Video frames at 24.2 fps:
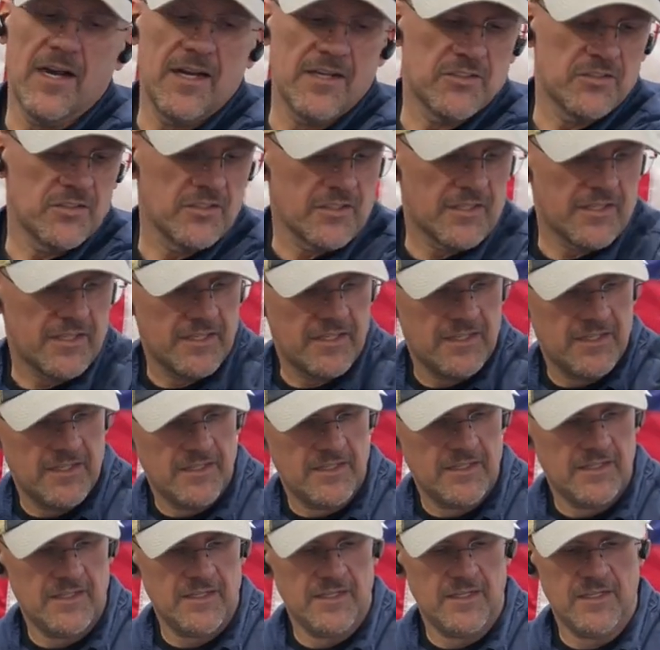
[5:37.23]
I took
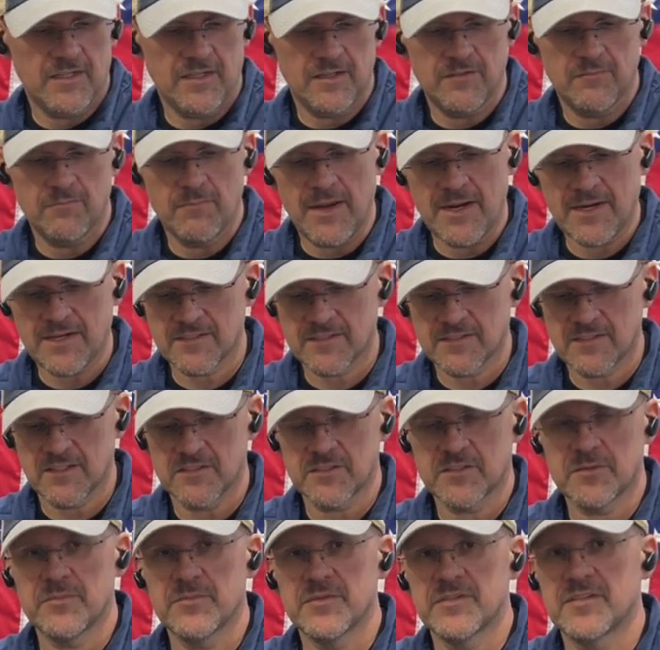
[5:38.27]
uh, Mac's
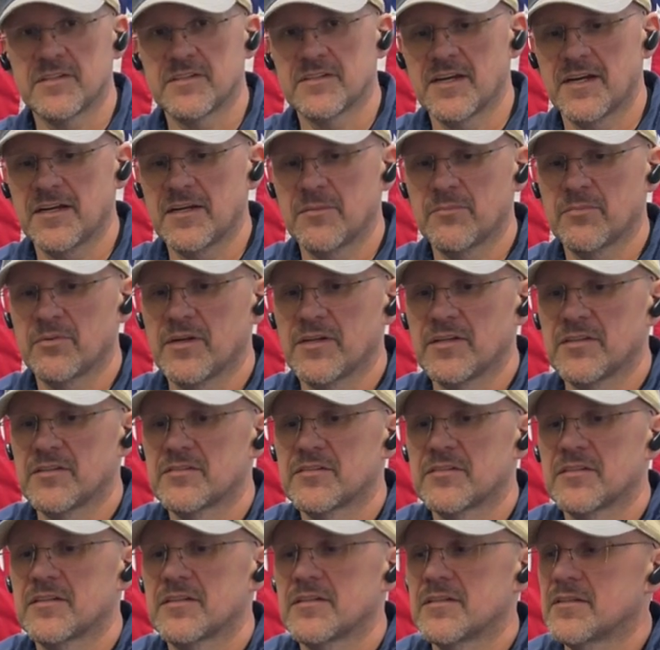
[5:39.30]
Customs Design and
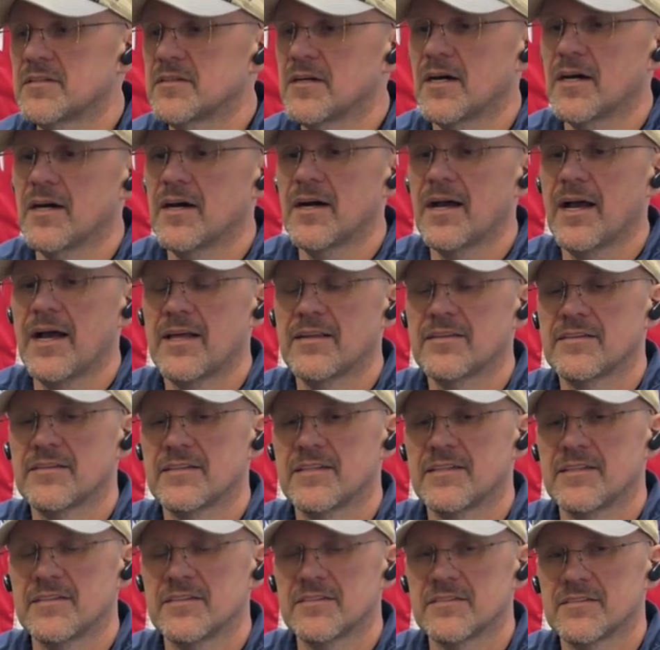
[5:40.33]
Prints uh, has
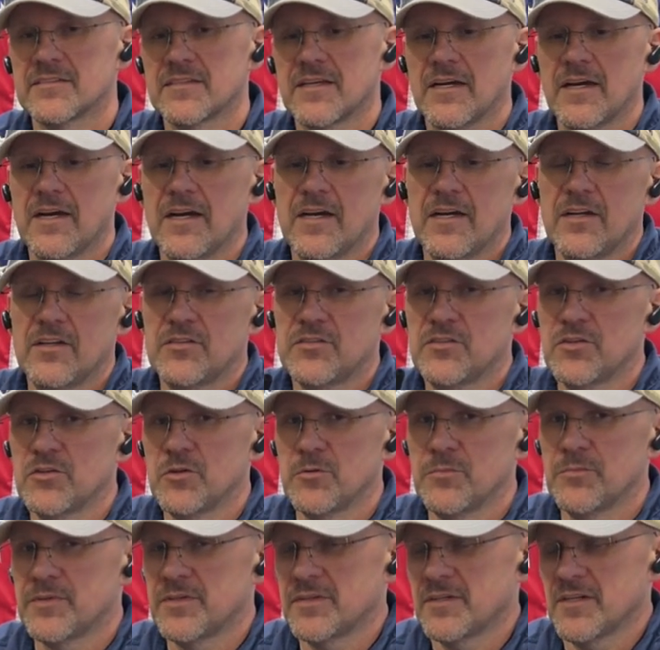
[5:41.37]
these
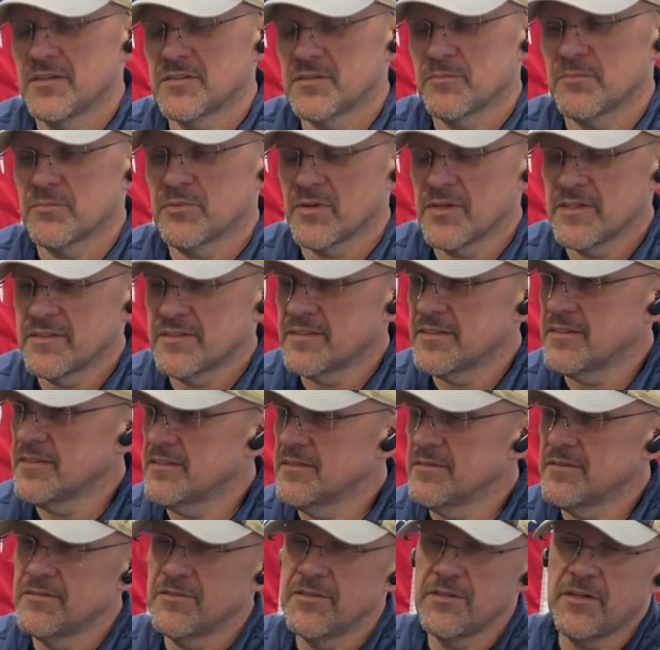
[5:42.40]
tubes. He does them
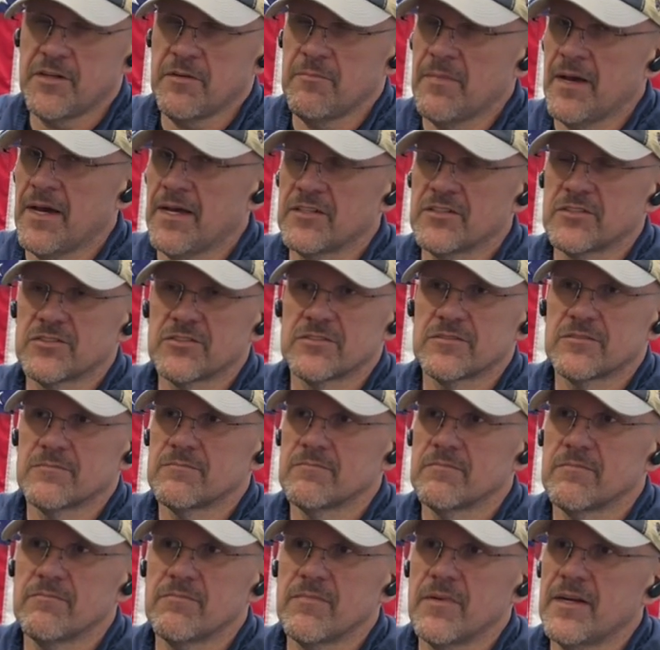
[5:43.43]
printed. You can match
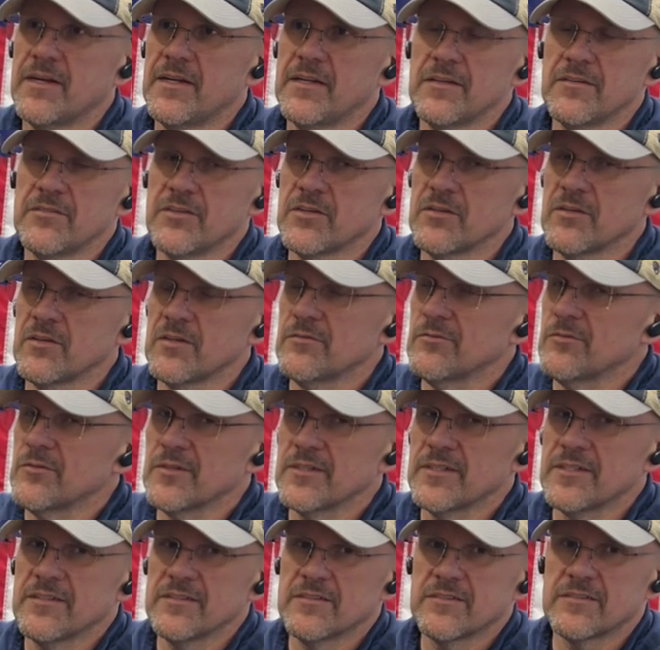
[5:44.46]
any of your
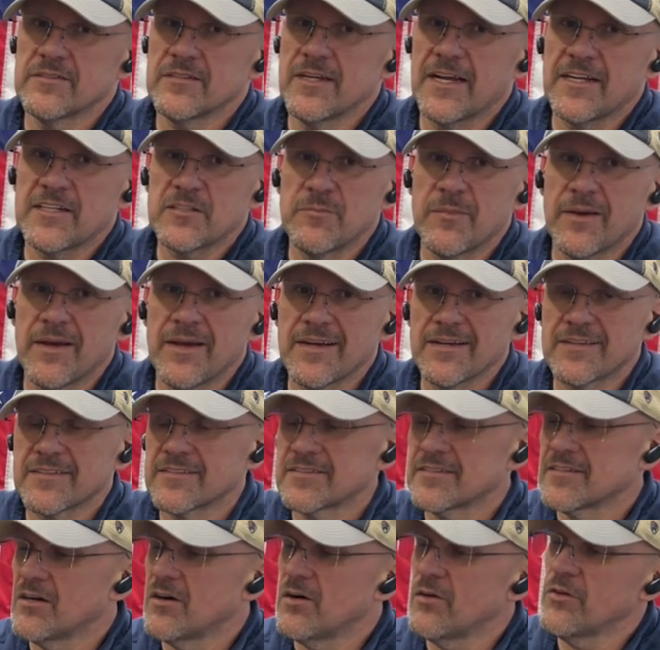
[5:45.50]
liveries, X
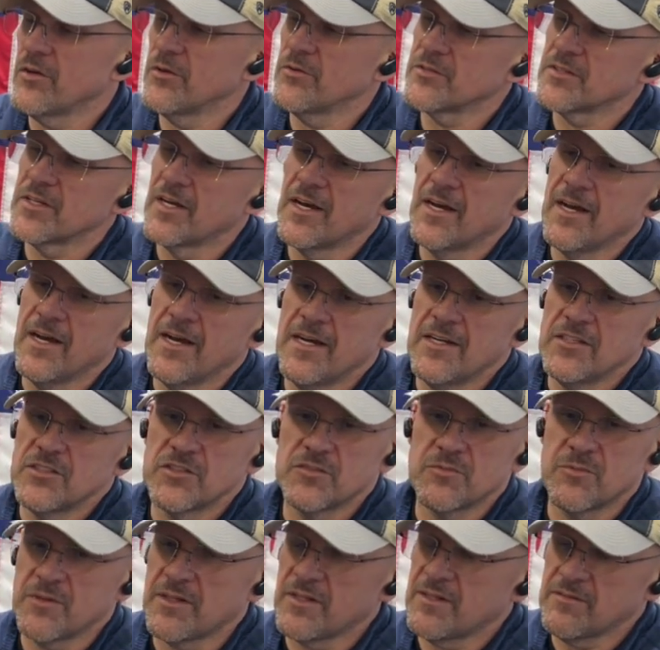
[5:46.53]
Max, all those.
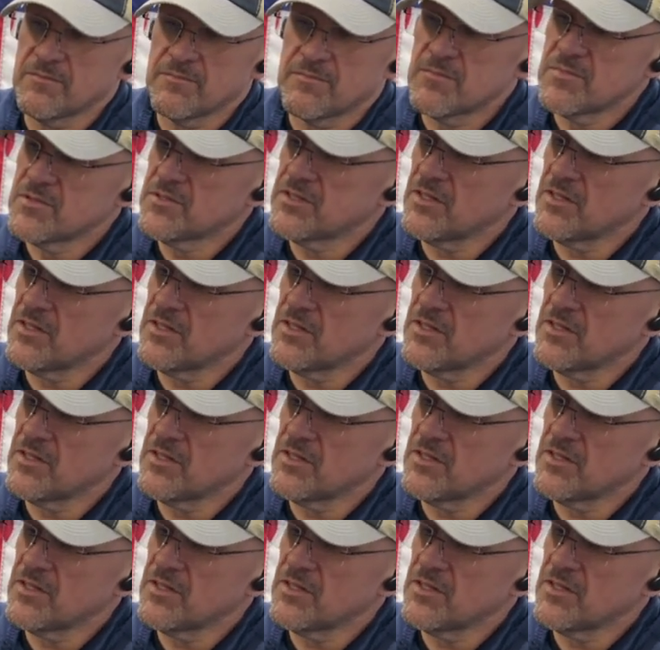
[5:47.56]
Just wanted